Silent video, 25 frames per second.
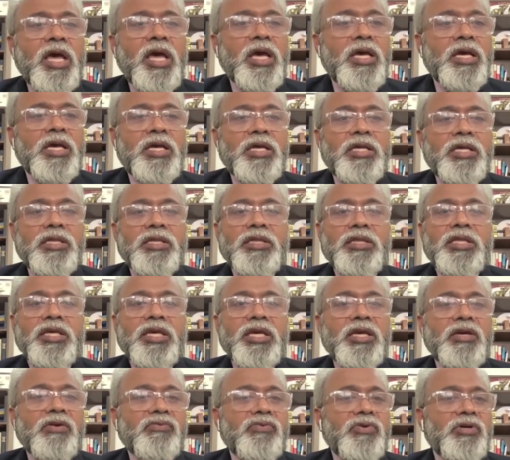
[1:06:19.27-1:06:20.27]
And
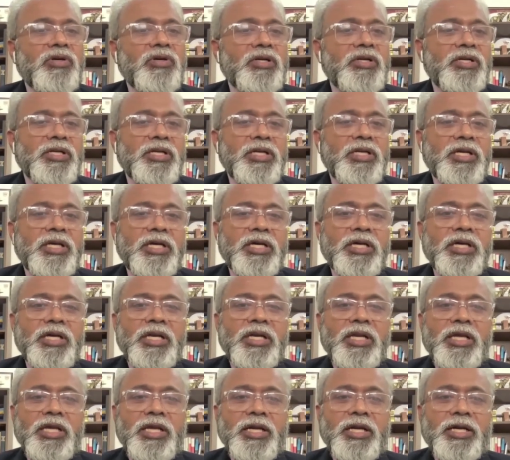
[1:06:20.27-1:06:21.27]
they would
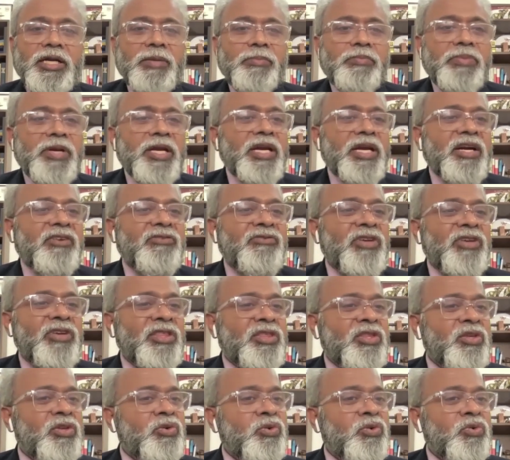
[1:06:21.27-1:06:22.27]
really debate
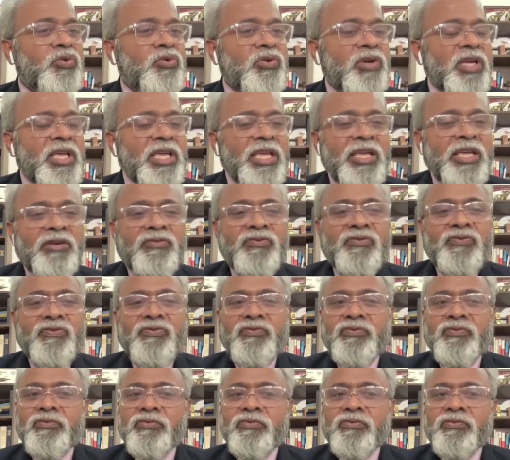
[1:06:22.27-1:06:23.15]
with you if